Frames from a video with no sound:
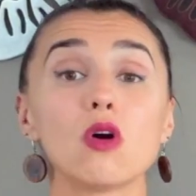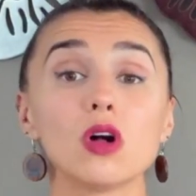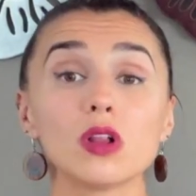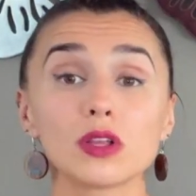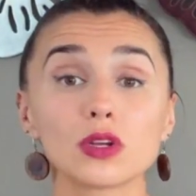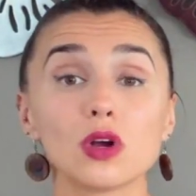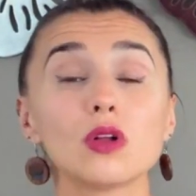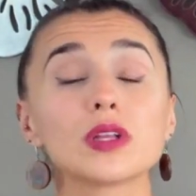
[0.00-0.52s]
all
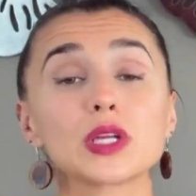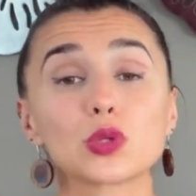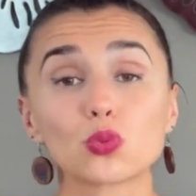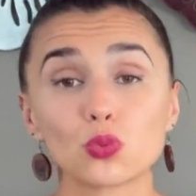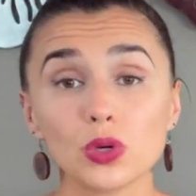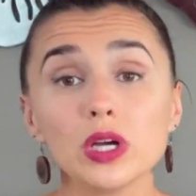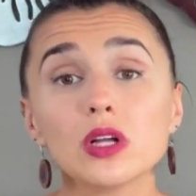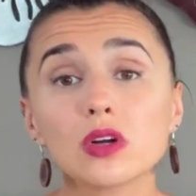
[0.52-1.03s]
in all, it
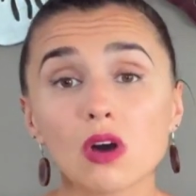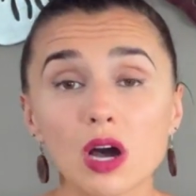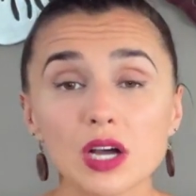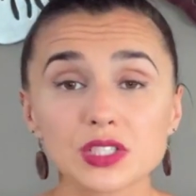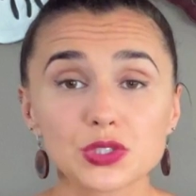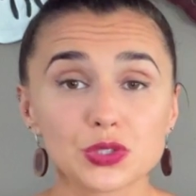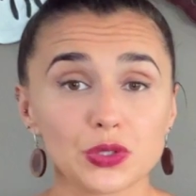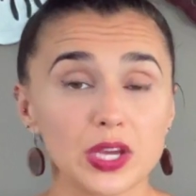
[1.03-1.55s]
will
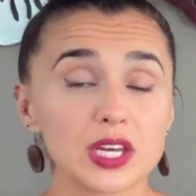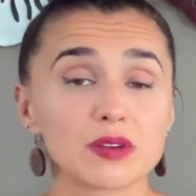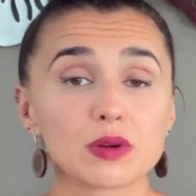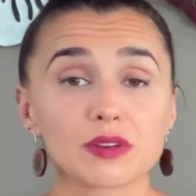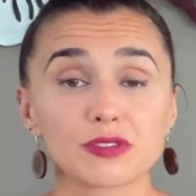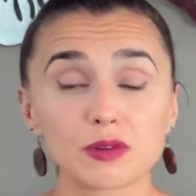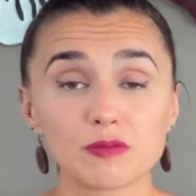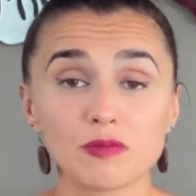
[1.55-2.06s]
cost you
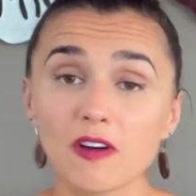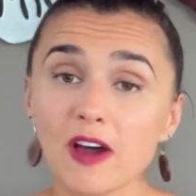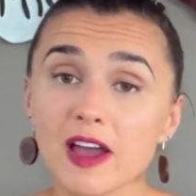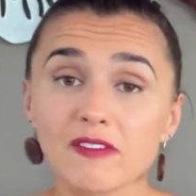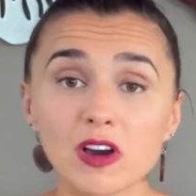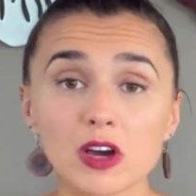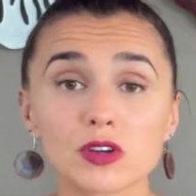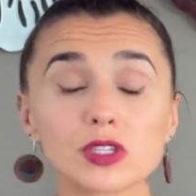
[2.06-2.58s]
anywhere from
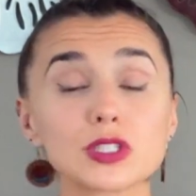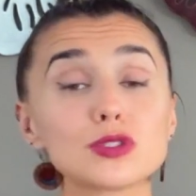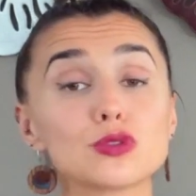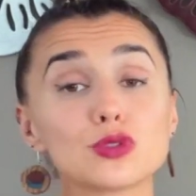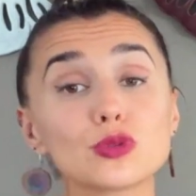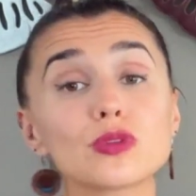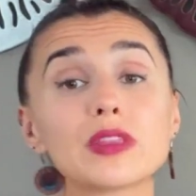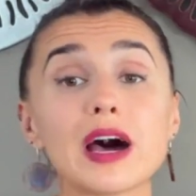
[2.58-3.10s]
$500 to
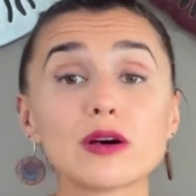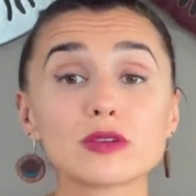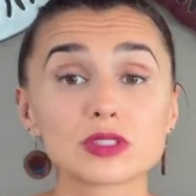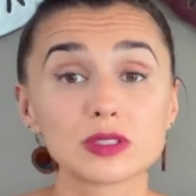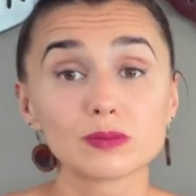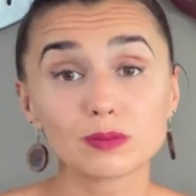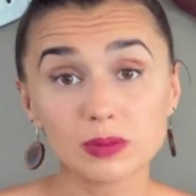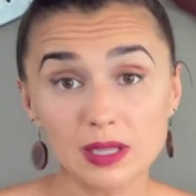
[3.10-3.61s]

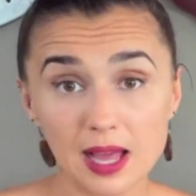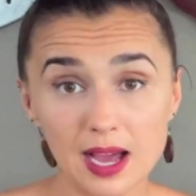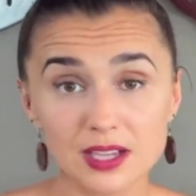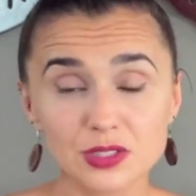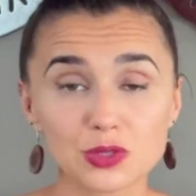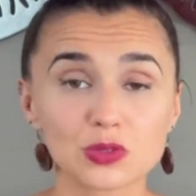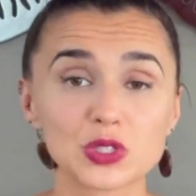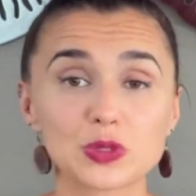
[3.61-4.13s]
$2,000
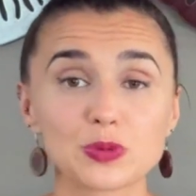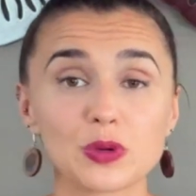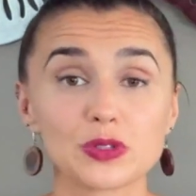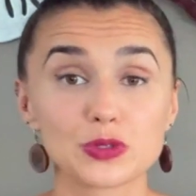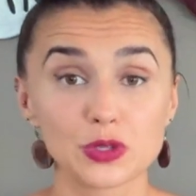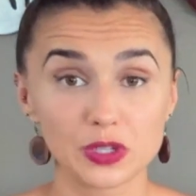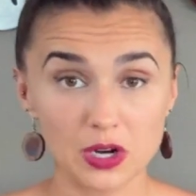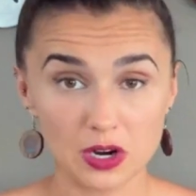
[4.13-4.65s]
plus to respond
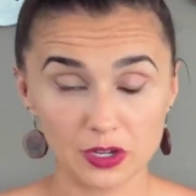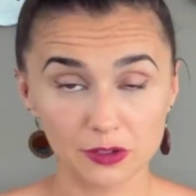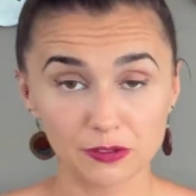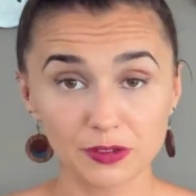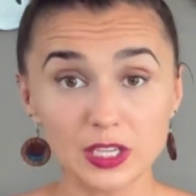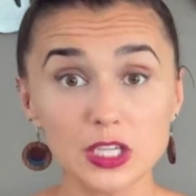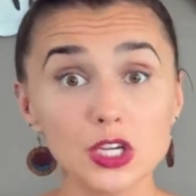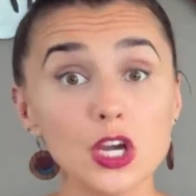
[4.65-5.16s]
to an
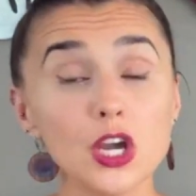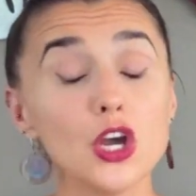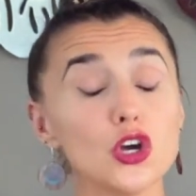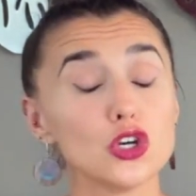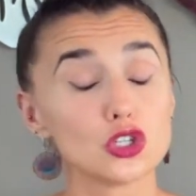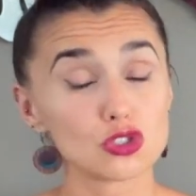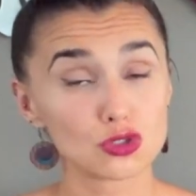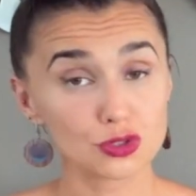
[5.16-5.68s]
RFE,
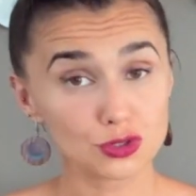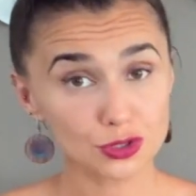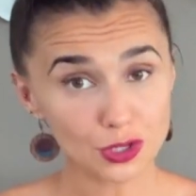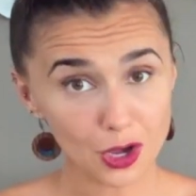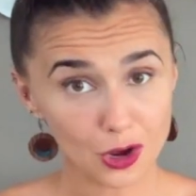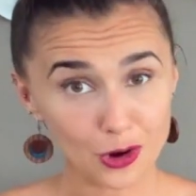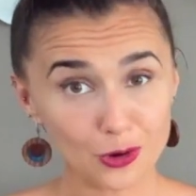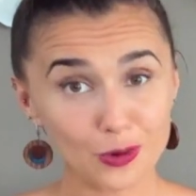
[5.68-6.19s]

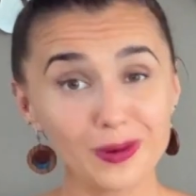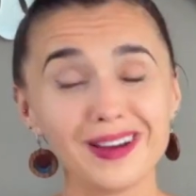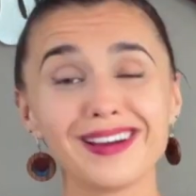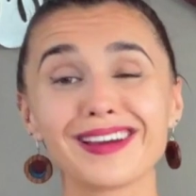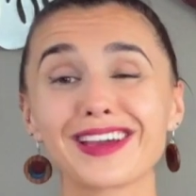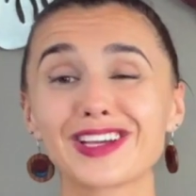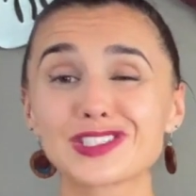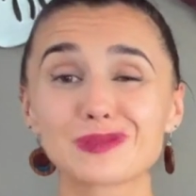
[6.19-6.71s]
so
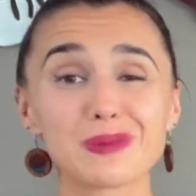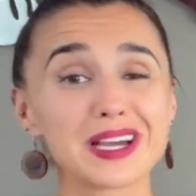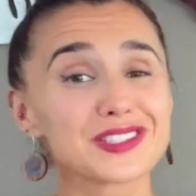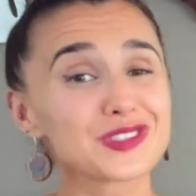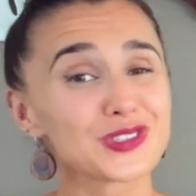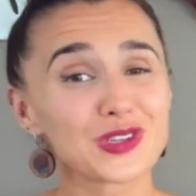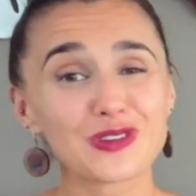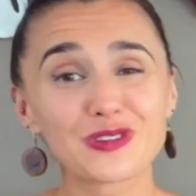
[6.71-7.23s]
it's
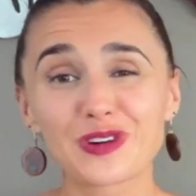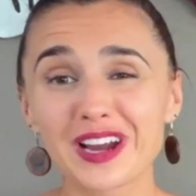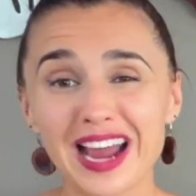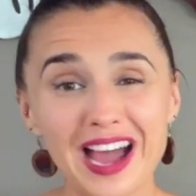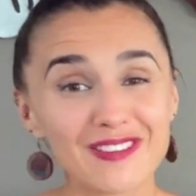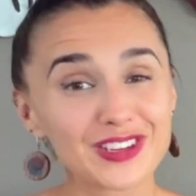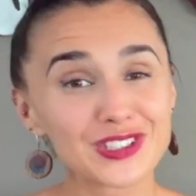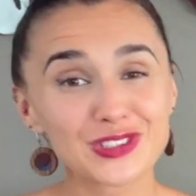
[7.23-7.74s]
best to avoid
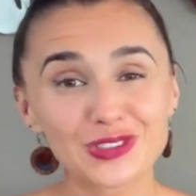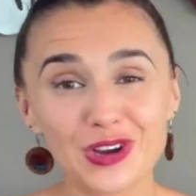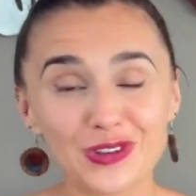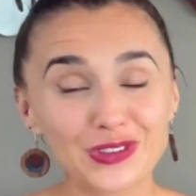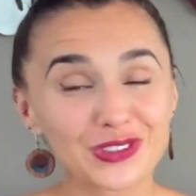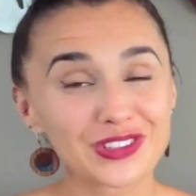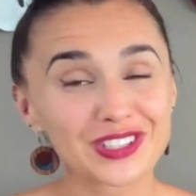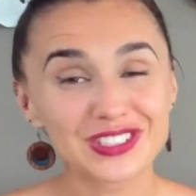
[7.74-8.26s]
having to go
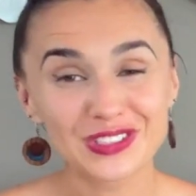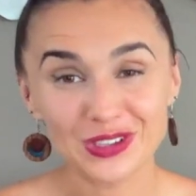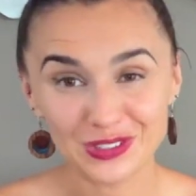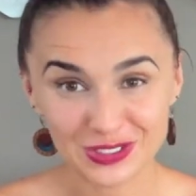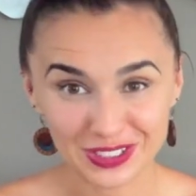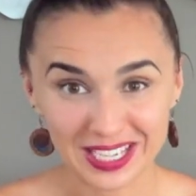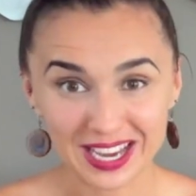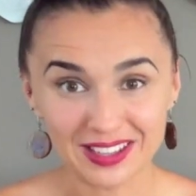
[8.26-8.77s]
through this
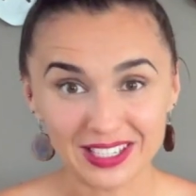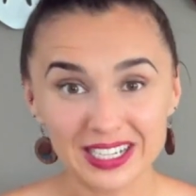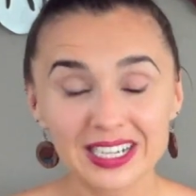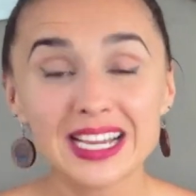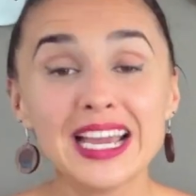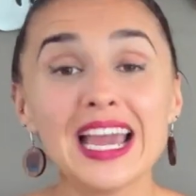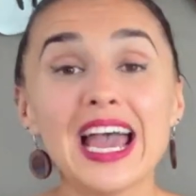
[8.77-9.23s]
altogether.